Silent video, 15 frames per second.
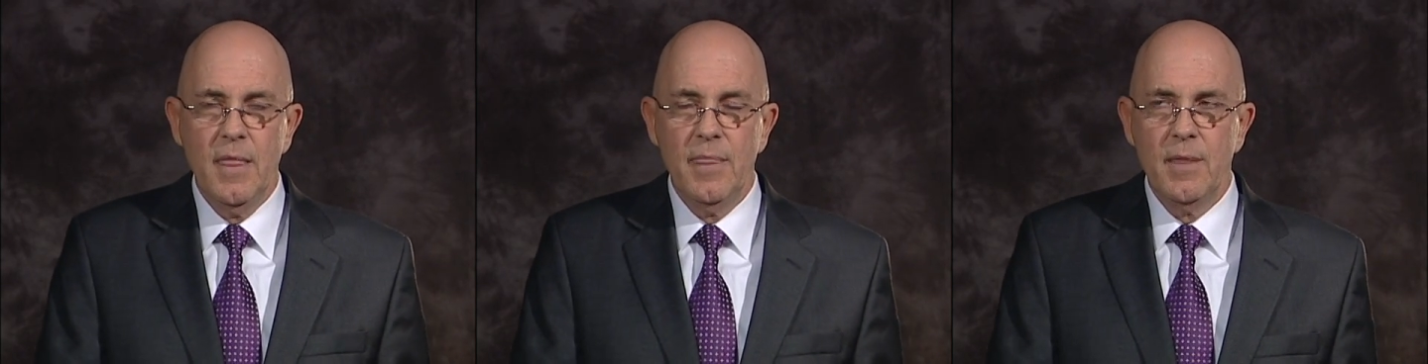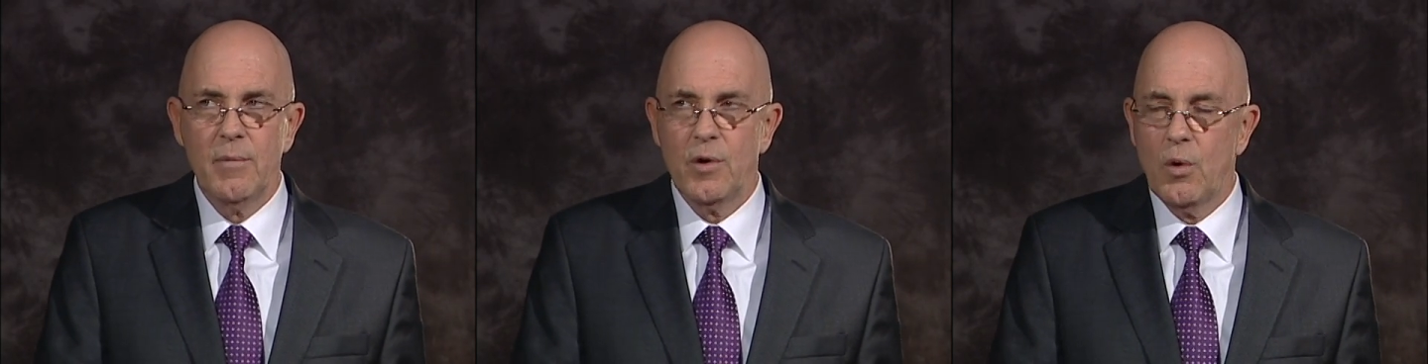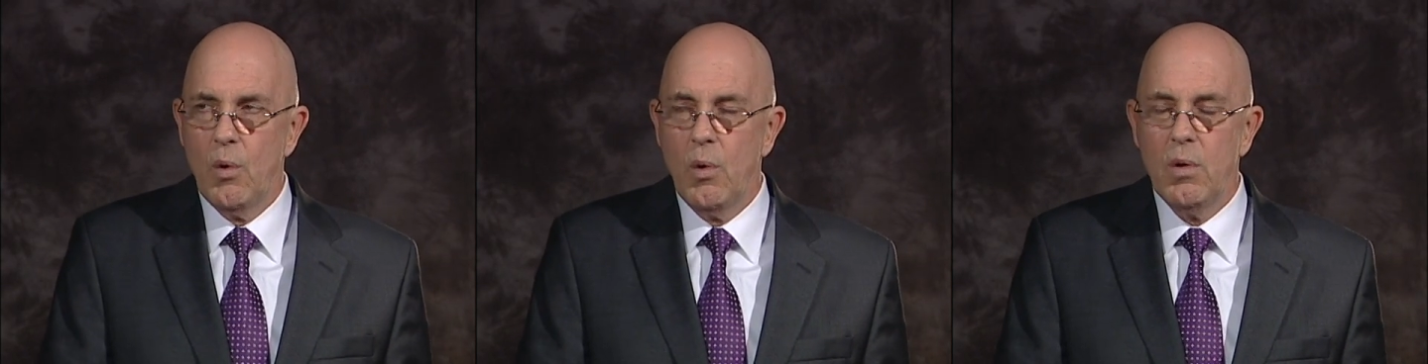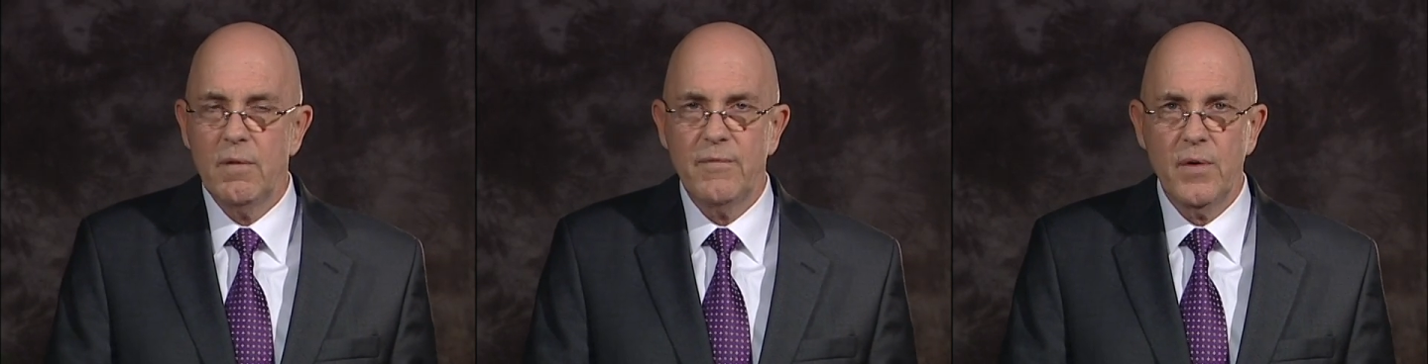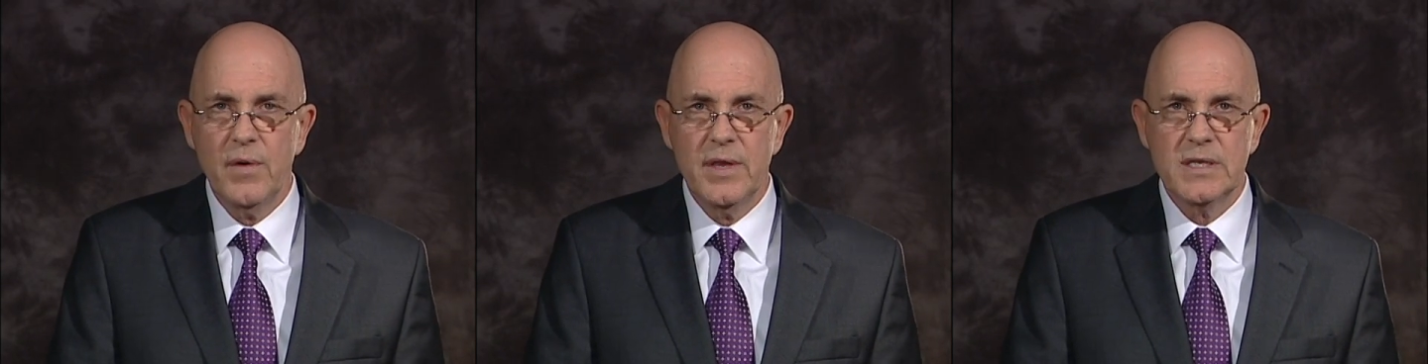The goal
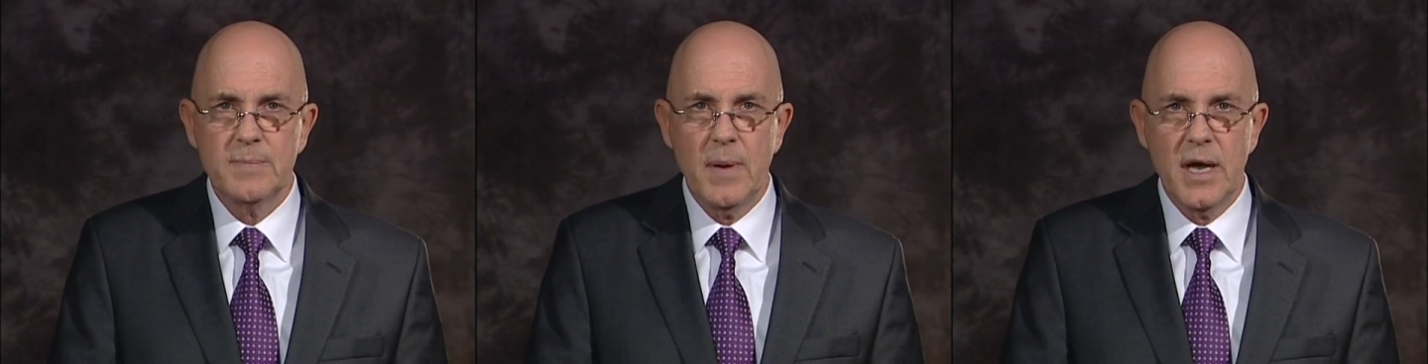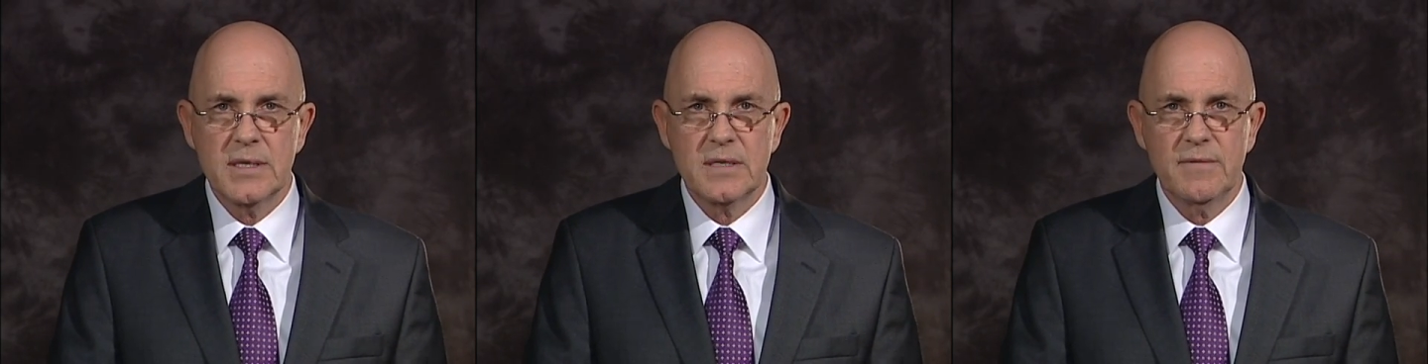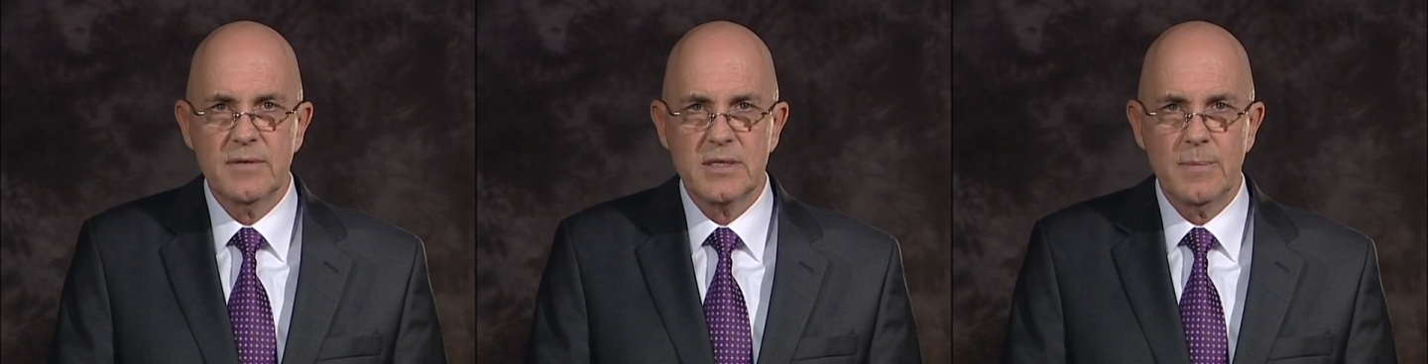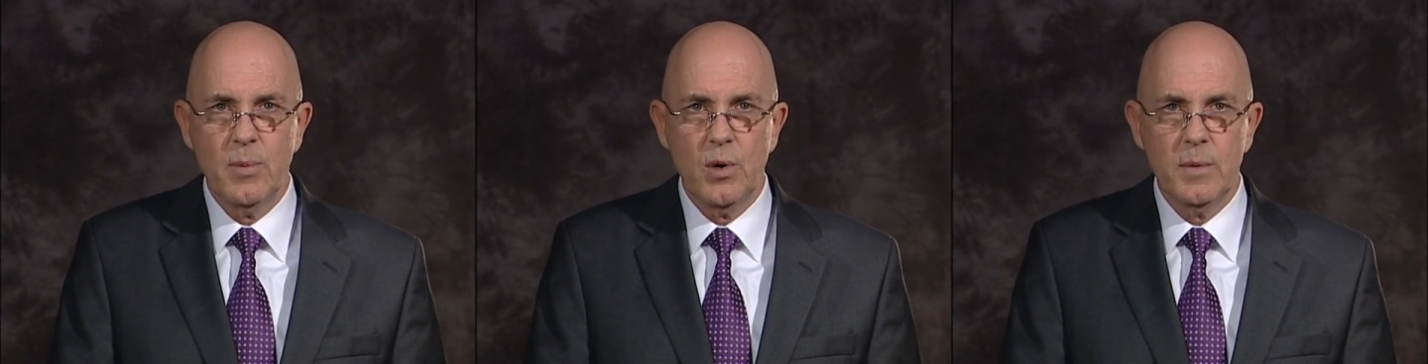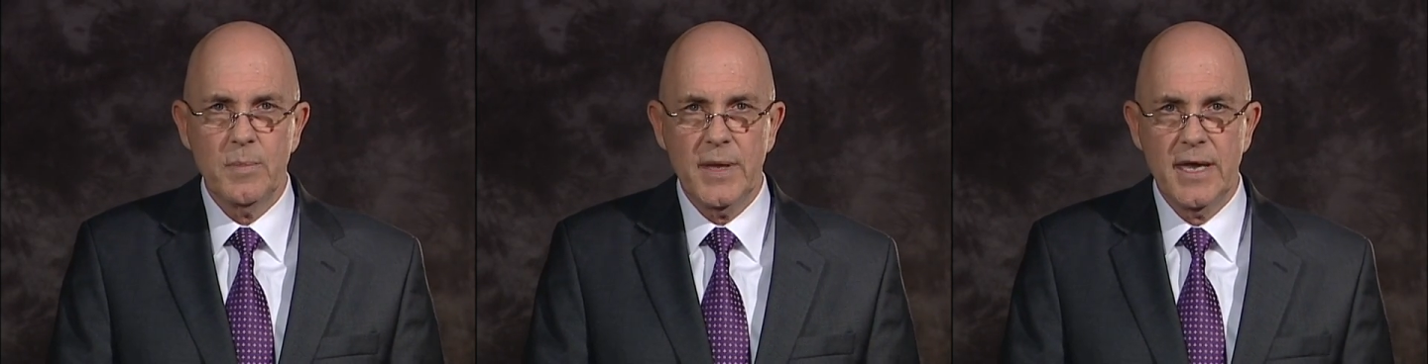for this Positive
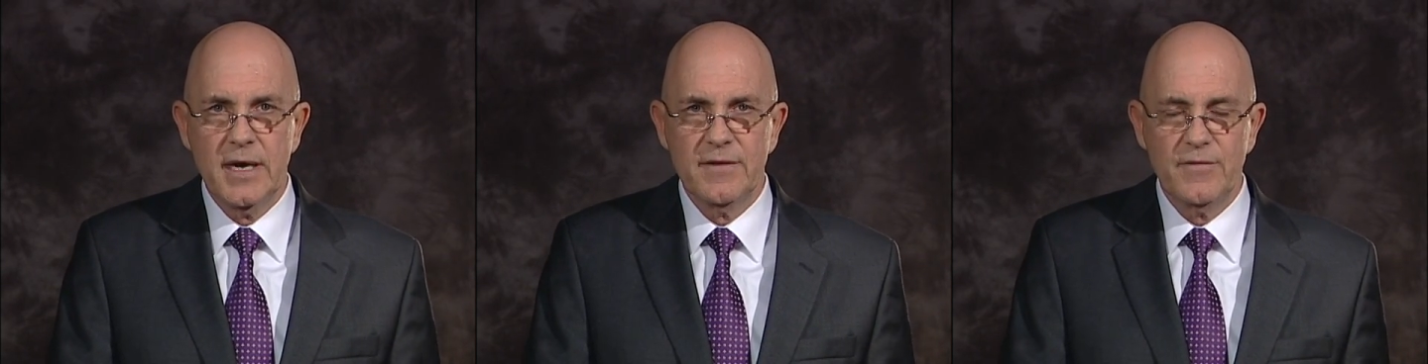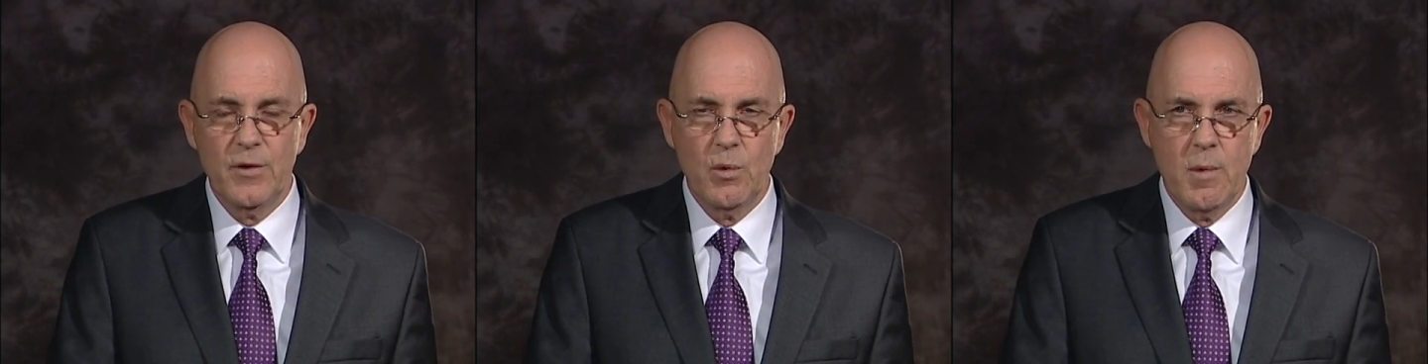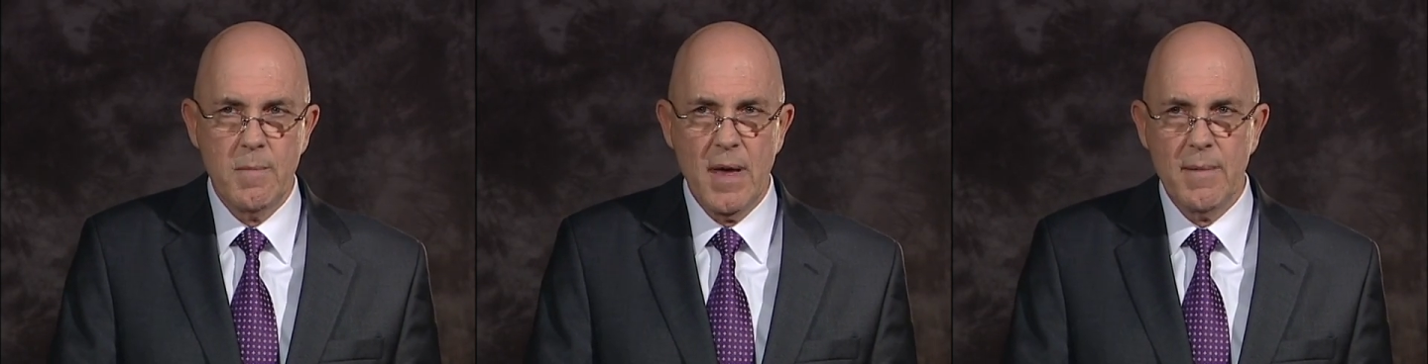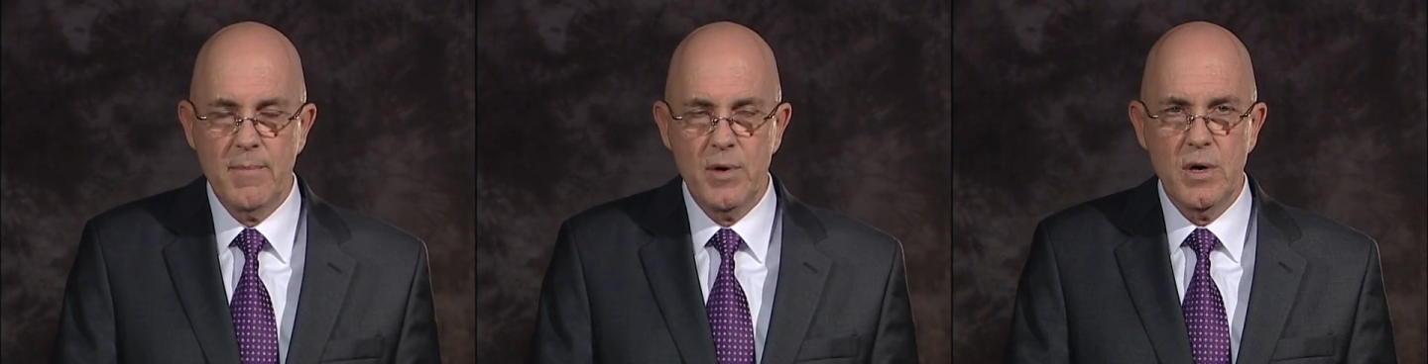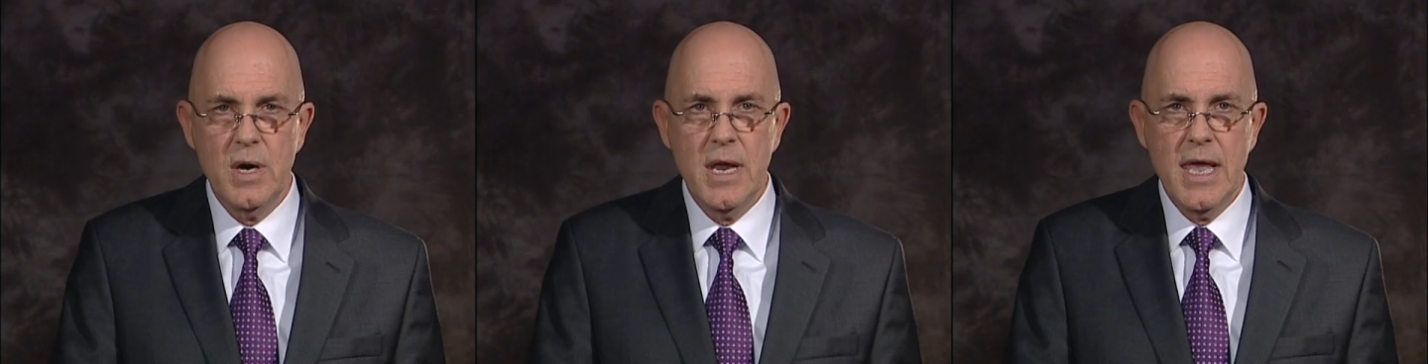Support Plan, if you
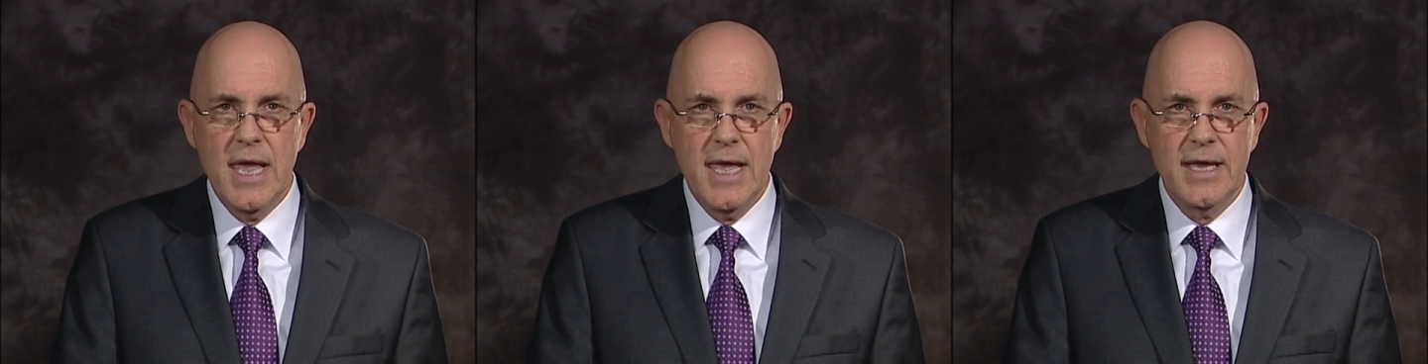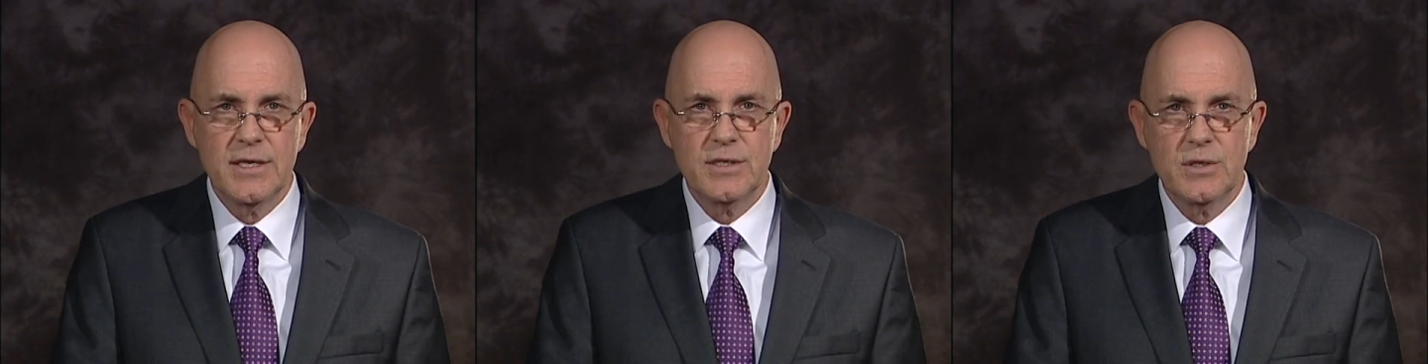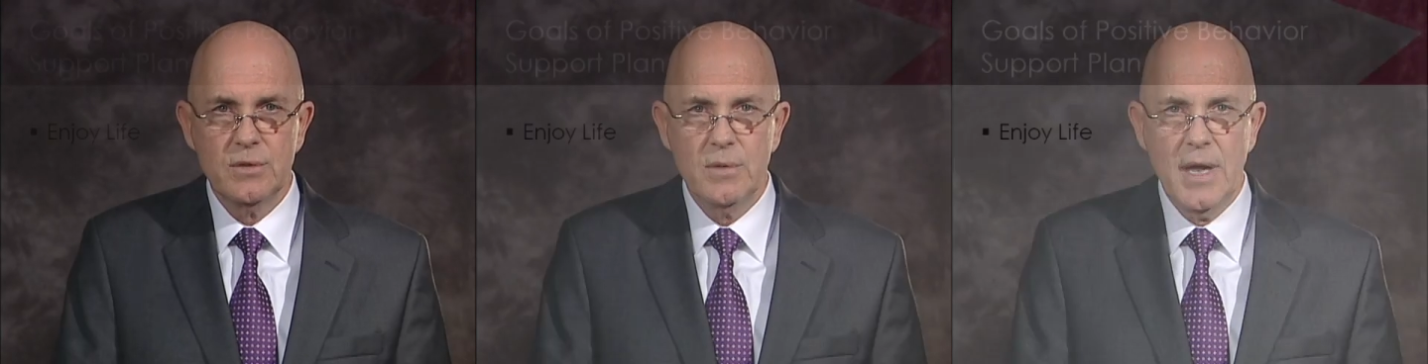remember, is to